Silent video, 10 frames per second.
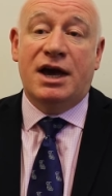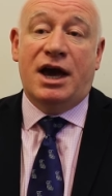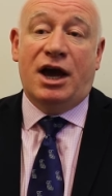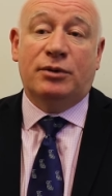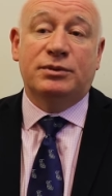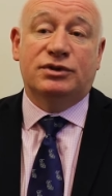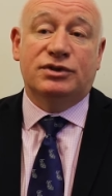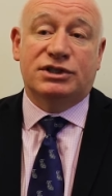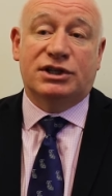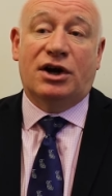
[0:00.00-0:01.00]
help you to
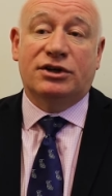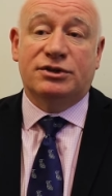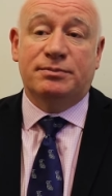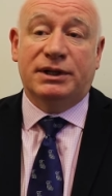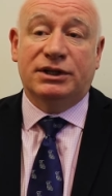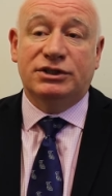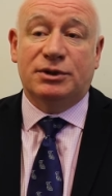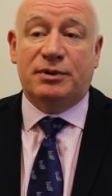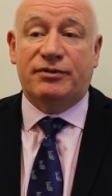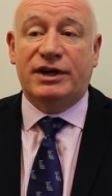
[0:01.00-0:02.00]
start to build your
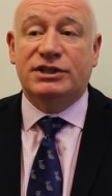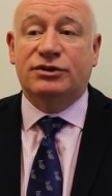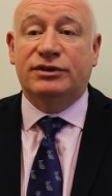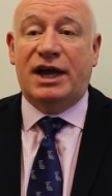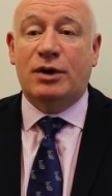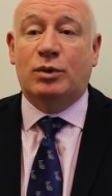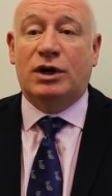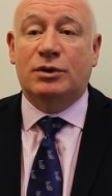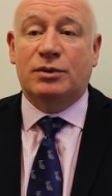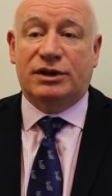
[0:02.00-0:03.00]
professional
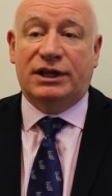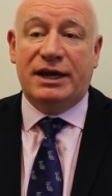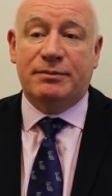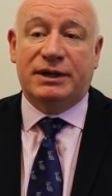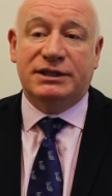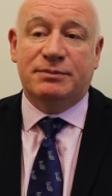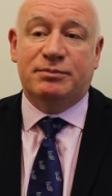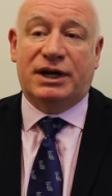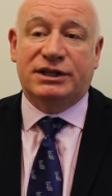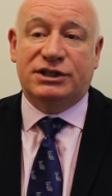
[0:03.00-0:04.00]
network with like-minded
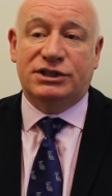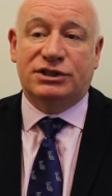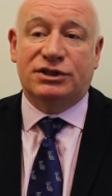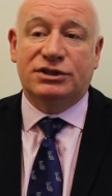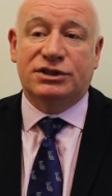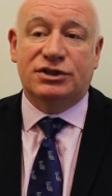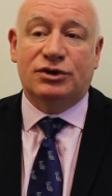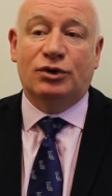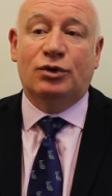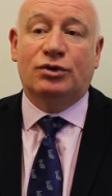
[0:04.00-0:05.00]
practitioners in
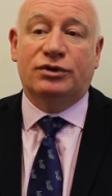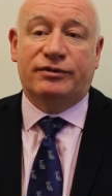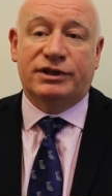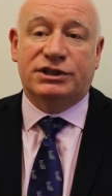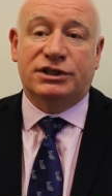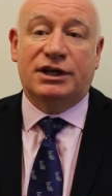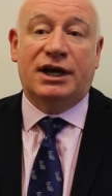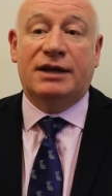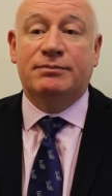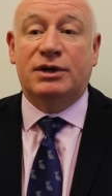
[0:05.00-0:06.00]
your local division
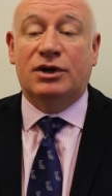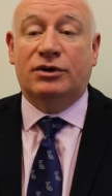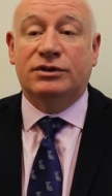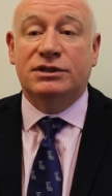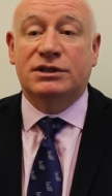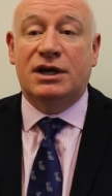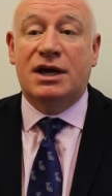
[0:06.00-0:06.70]
and beyond,